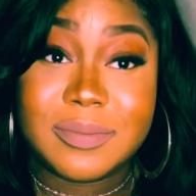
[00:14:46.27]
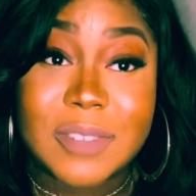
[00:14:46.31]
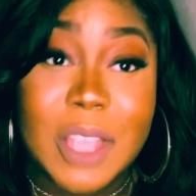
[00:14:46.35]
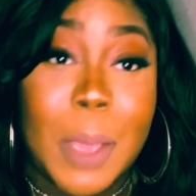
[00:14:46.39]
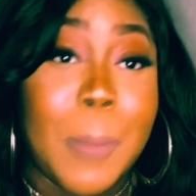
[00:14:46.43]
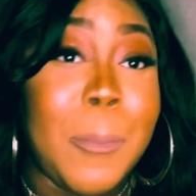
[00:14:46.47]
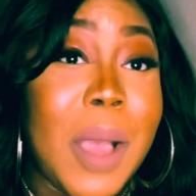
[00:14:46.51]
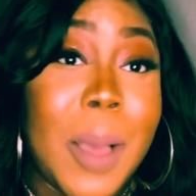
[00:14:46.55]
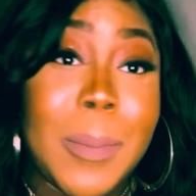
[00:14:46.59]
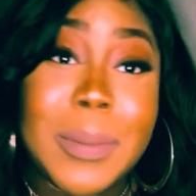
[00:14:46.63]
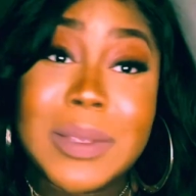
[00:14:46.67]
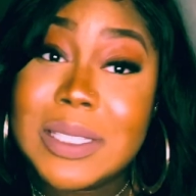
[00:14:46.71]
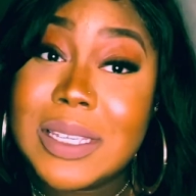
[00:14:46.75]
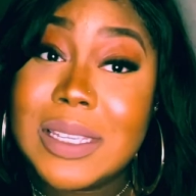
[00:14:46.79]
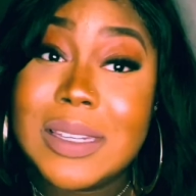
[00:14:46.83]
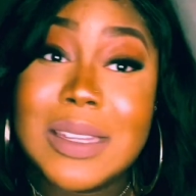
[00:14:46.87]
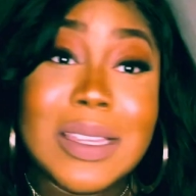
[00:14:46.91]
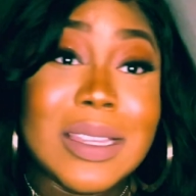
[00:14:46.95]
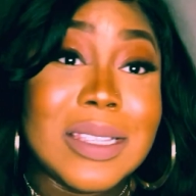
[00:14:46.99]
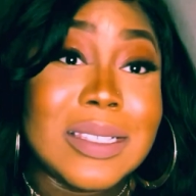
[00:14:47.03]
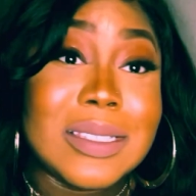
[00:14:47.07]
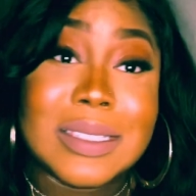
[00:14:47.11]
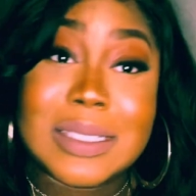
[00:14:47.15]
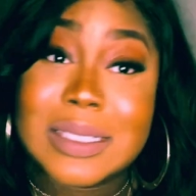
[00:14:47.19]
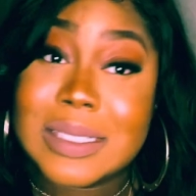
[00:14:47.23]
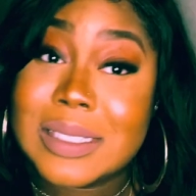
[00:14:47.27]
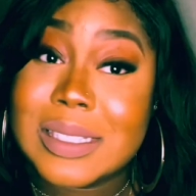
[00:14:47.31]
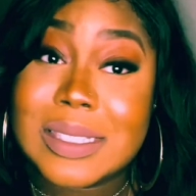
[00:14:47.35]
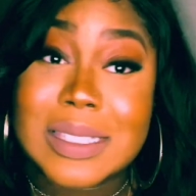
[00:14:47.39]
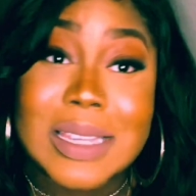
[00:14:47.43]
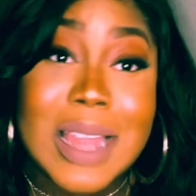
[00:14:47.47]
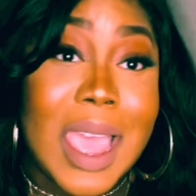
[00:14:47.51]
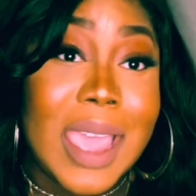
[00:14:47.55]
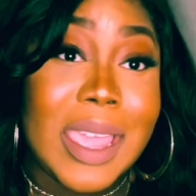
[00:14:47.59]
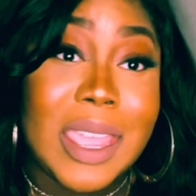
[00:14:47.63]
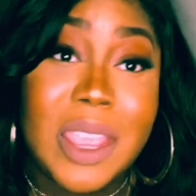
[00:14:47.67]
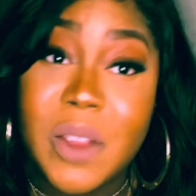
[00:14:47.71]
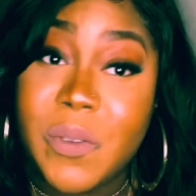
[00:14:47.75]
Mama Gina is just
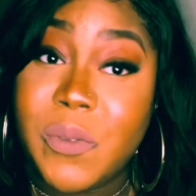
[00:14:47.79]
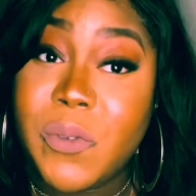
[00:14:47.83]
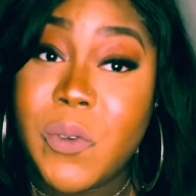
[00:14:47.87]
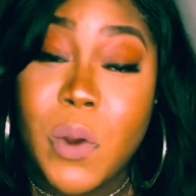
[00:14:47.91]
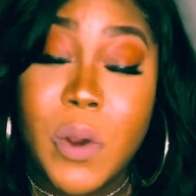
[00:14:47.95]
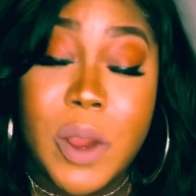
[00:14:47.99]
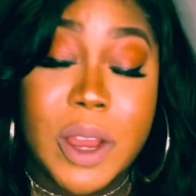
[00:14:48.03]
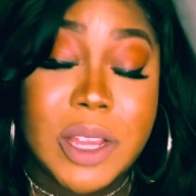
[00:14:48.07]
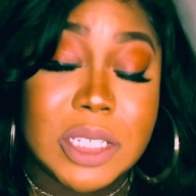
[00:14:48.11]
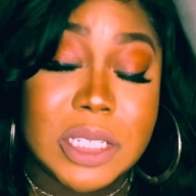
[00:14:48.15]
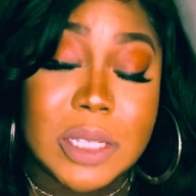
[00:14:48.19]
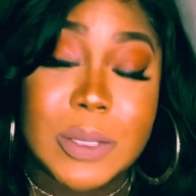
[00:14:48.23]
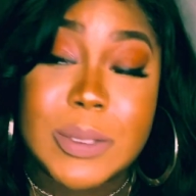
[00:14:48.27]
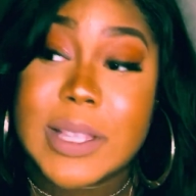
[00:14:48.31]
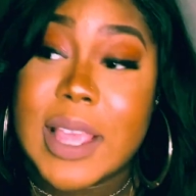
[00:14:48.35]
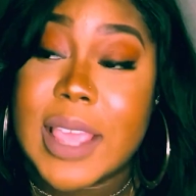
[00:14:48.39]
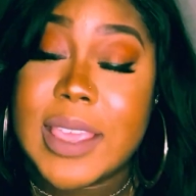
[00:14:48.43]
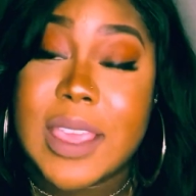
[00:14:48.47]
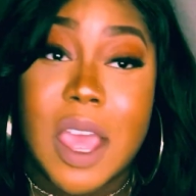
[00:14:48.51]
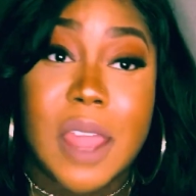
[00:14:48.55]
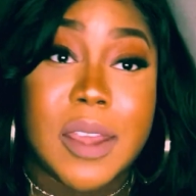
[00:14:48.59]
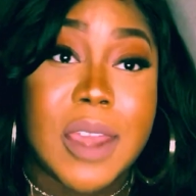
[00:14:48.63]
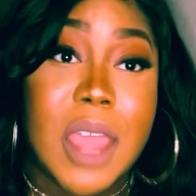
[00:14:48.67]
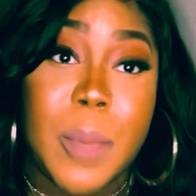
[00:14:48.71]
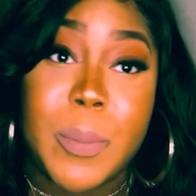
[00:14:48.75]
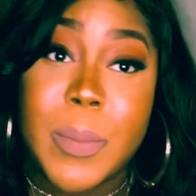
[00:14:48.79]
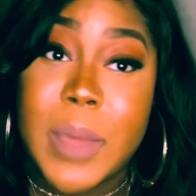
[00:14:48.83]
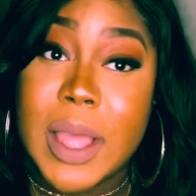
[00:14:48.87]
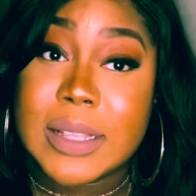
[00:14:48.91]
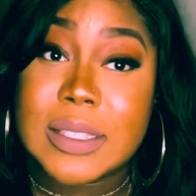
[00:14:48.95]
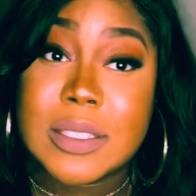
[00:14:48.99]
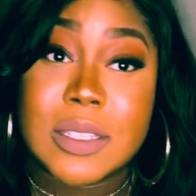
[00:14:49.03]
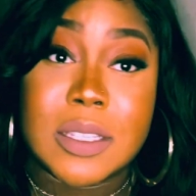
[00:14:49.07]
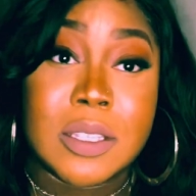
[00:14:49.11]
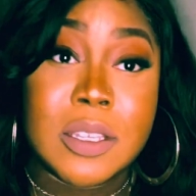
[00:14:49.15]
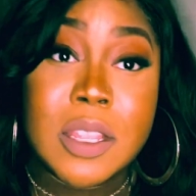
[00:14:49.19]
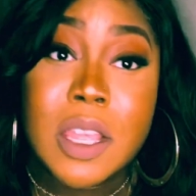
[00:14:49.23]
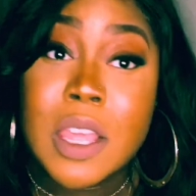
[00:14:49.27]
not here for it. She was like, y'all not
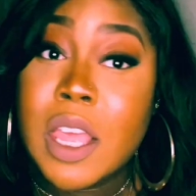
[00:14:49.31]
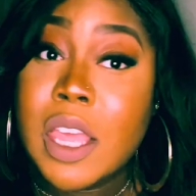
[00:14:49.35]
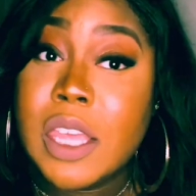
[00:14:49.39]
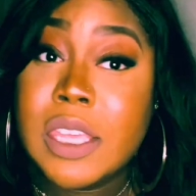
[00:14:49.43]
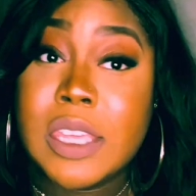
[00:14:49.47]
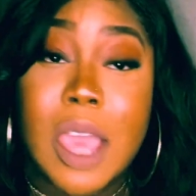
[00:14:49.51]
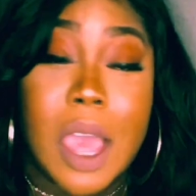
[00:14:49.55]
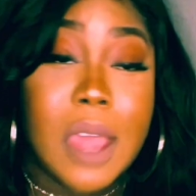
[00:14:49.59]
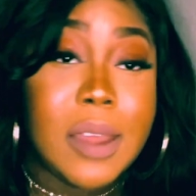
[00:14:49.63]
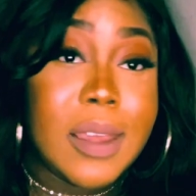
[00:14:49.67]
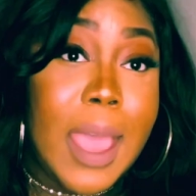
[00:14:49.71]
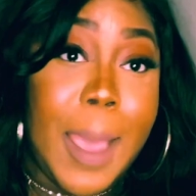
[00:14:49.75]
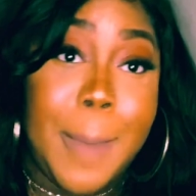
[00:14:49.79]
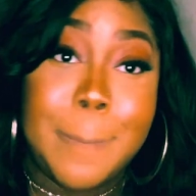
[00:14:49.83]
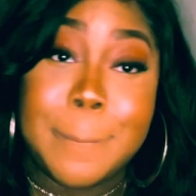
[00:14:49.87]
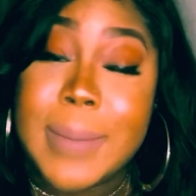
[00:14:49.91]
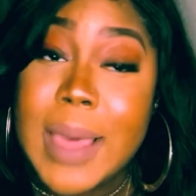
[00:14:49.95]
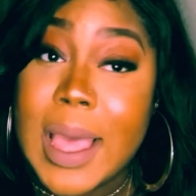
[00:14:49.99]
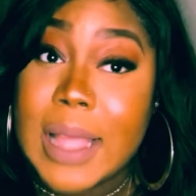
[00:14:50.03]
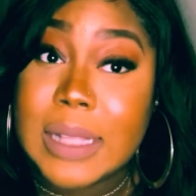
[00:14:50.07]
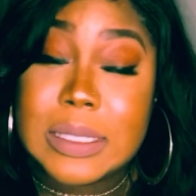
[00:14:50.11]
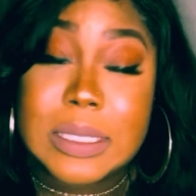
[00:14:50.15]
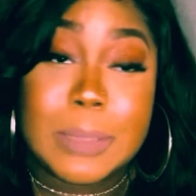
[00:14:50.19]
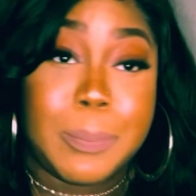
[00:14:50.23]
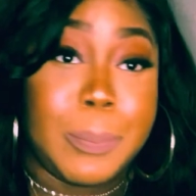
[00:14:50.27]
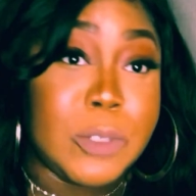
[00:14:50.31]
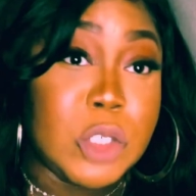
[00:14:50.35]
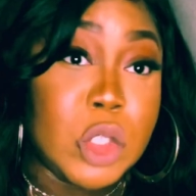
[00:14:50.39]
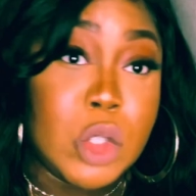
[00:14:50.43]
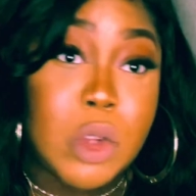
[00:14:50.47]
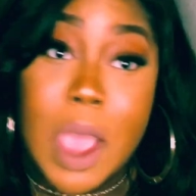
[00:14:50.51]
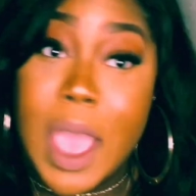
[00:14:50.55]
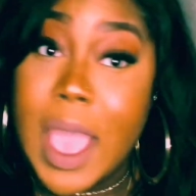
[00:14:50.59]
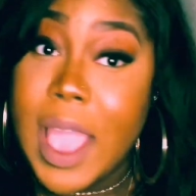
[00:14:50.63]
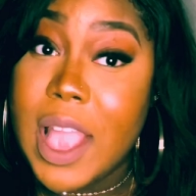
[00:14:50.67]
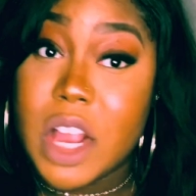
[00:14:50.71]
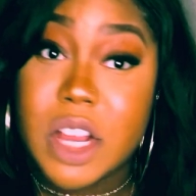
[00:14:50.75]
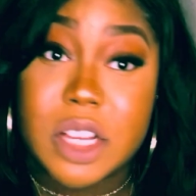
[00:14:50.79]
about to
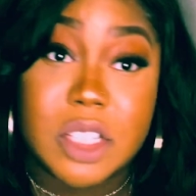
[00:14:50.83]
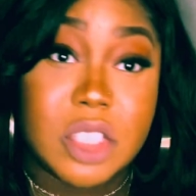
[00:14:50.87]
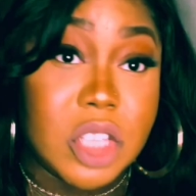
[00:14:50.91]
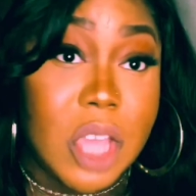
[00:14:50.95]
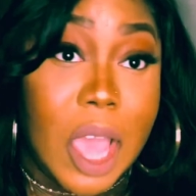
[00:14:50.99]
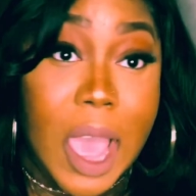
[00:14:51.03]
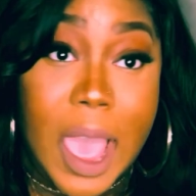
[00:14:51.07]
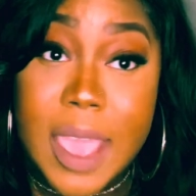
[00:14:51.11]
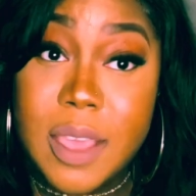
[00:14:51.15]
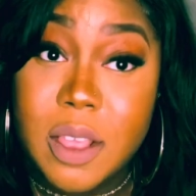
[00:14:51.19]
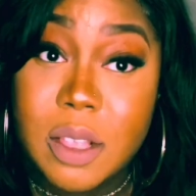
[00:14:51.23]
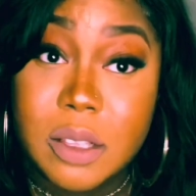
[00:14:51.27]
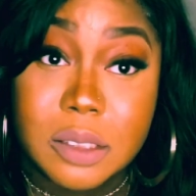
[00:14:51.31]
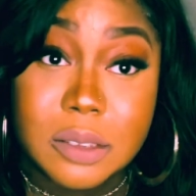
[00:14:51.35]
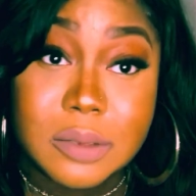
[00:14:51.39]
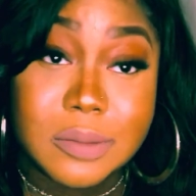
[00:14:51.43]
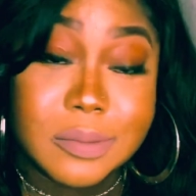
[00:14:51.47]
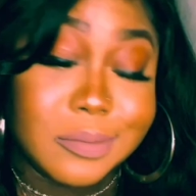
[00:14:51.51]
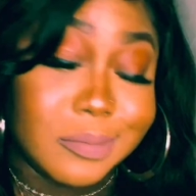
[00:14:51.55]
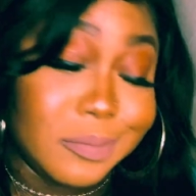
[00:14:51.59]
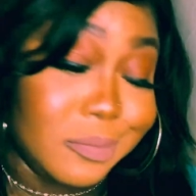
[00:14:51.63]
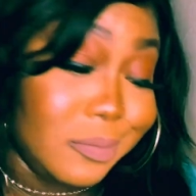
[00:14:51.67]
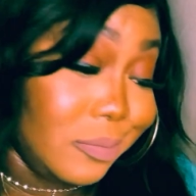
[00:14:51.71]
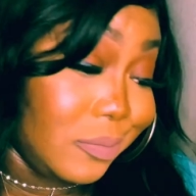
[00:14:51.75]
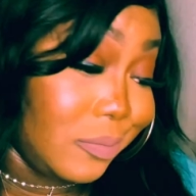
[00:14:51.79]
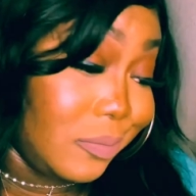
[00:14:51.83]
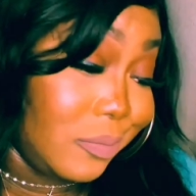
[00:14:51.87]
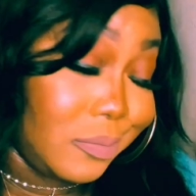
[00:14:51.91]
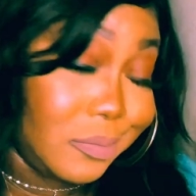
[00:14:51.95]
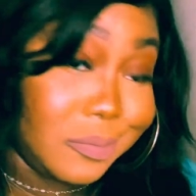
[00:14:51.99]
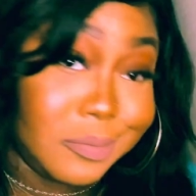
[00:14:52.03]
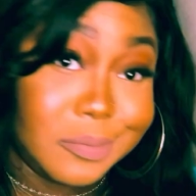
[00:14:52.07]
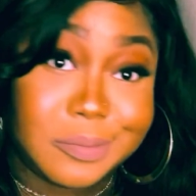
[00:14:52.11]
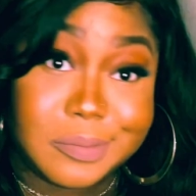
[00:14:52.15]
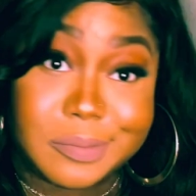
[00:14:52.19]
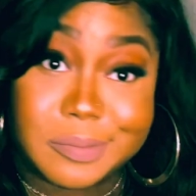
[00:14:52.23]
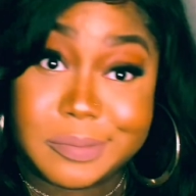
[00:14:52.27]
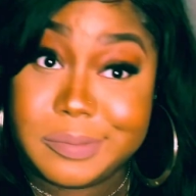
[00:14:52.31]
try her child.
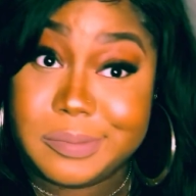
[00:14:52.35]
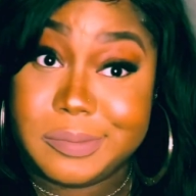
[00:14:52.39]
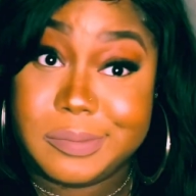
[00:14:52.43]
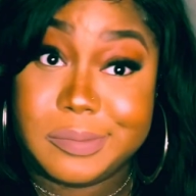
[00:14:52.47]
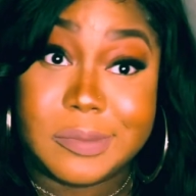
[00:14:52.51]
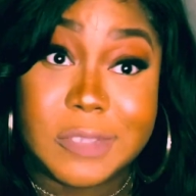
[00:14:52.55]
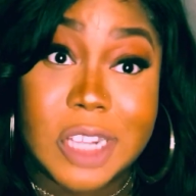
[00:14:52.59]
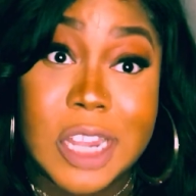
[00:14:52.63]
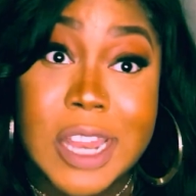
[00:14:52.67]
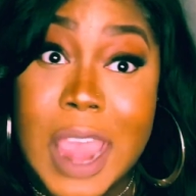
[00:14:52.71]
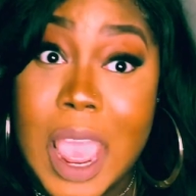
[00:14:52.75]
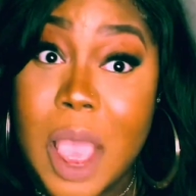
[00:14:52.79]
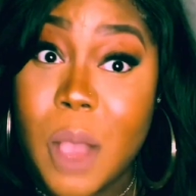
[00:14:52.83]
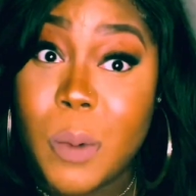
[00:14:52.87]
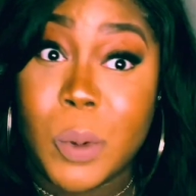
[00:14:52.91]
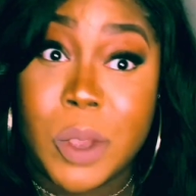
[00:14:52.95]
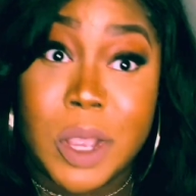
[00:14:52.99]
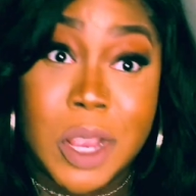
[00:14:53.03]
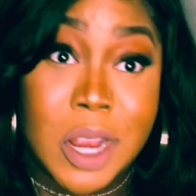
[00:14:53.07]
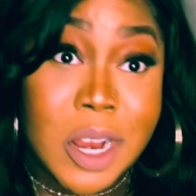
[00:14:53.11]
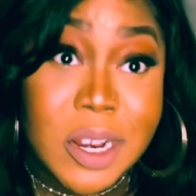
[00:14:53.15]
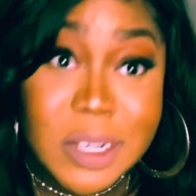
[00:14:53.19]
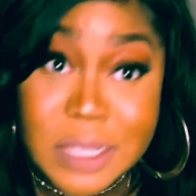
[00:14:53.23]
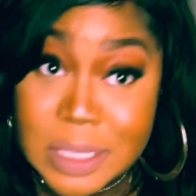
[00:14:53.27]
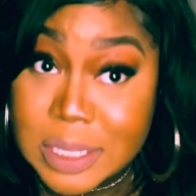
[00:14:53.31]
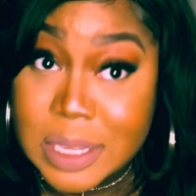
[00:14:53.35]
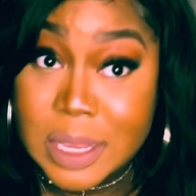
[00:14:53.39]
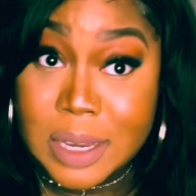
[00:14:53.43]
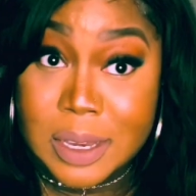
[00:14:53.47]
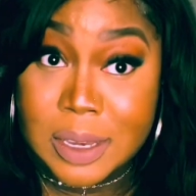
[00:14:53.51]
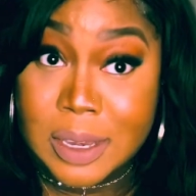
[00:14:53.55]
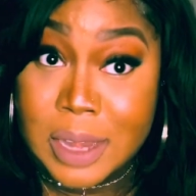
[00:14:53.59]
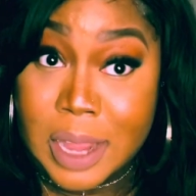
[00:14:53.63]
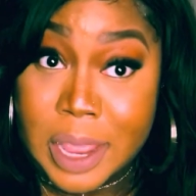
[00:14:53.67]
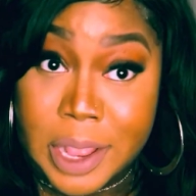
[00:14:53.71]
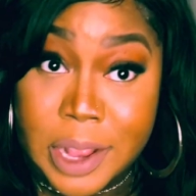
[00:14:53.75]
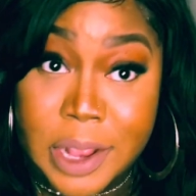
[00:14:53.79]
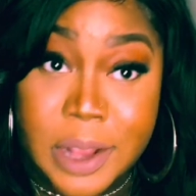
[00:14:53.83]
Now with her
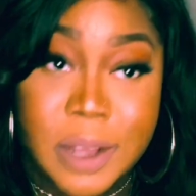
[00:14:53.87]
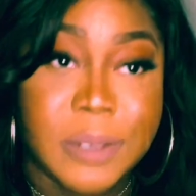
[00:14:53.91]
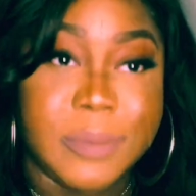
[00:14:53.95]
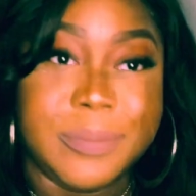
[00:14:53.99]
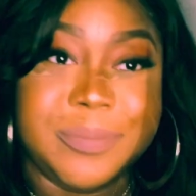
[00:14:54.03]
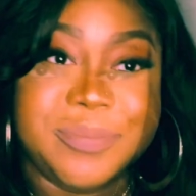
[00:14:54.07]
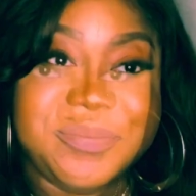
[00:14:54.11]
sitting there.